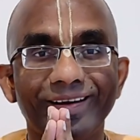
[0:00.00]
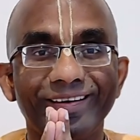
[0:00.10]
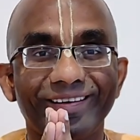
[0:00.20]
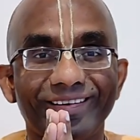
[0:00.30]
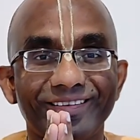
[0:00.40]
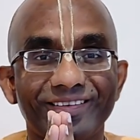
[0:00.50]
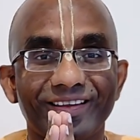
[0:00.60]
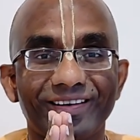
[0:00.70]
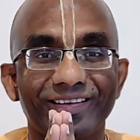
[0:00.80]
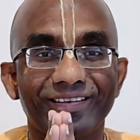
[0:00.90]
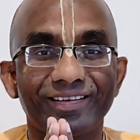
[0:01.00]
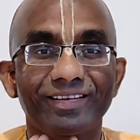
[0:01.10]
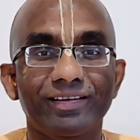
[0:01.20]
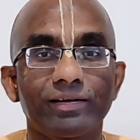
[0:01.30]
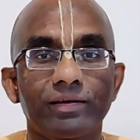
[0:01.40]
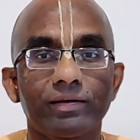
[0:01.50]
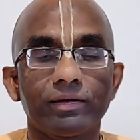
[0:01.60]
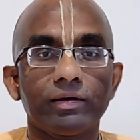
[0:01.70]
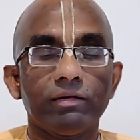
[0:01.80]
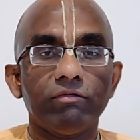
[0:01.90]
Hare Krishna.
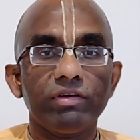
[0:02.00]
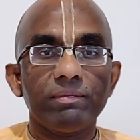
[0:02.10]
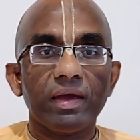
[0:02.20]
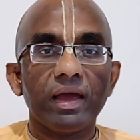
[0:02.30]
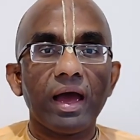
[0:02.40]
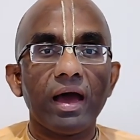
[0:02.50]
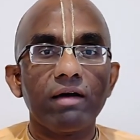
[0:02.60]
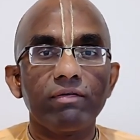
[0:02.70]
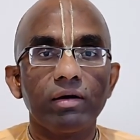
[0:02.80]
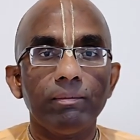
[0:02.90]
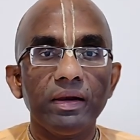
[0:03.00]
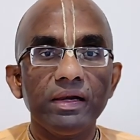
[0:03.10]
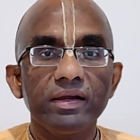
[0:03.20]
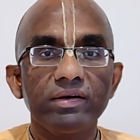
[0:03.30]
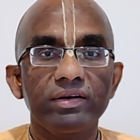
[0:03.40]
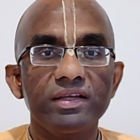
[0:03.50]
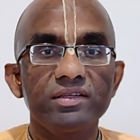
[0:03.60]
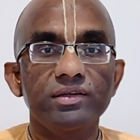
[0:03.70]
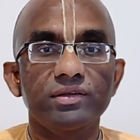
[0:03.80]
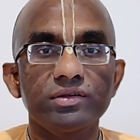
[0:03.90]
We may have a million
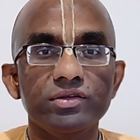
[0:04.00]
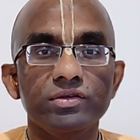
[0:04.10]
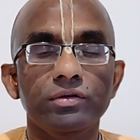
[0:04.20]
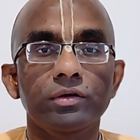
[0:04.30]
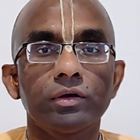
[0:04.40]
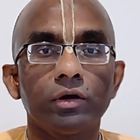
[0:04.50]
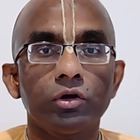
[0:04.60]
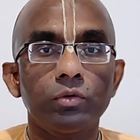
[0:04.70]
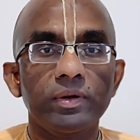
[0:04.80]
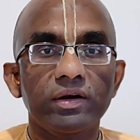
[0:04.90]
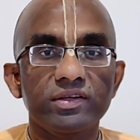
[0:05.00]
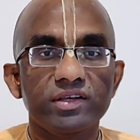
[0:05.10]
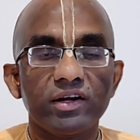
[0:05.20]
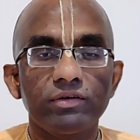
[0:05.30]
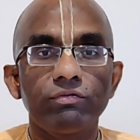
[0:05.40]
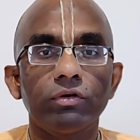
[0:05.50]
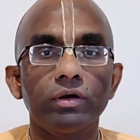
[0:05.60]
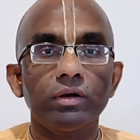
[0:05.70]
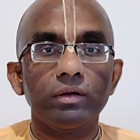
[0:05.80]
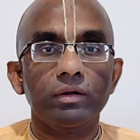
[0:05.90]
reasons to be
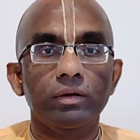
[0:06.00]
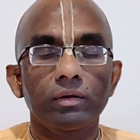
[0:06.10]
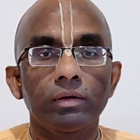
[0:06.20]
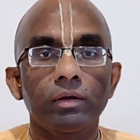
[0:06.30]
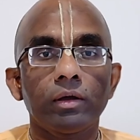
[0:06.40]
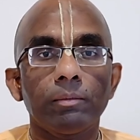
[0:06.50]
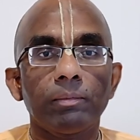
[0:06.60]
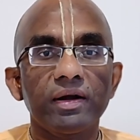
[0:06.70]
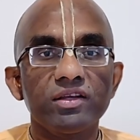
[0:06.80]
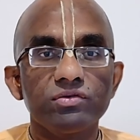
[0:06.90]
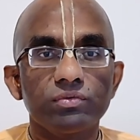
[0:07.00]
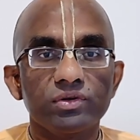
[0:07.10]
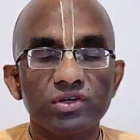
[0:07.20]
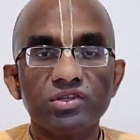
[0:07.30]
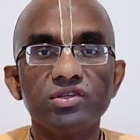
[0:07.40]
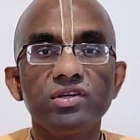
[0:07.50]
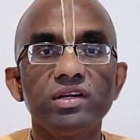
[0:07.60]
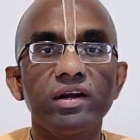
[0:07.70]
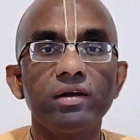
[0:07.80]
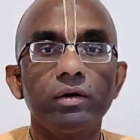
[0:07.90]
resentful, but you just
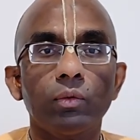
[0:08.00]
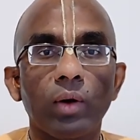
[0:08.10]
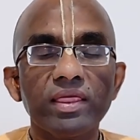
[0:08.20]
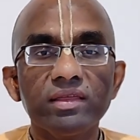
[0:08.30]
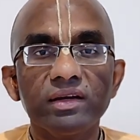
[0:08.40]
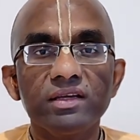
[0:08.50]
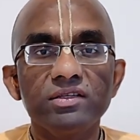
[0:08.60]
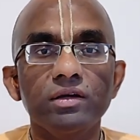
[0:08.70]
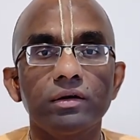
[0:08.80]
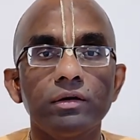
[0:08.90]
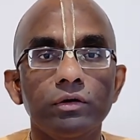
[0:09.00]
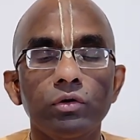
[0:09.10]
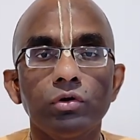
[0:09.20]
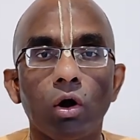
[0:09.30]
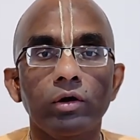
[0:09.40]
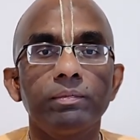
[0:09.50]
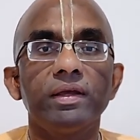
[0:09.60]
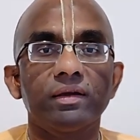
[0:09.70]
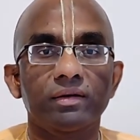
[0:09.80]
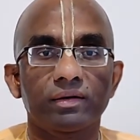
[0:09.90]
need one reason to not be.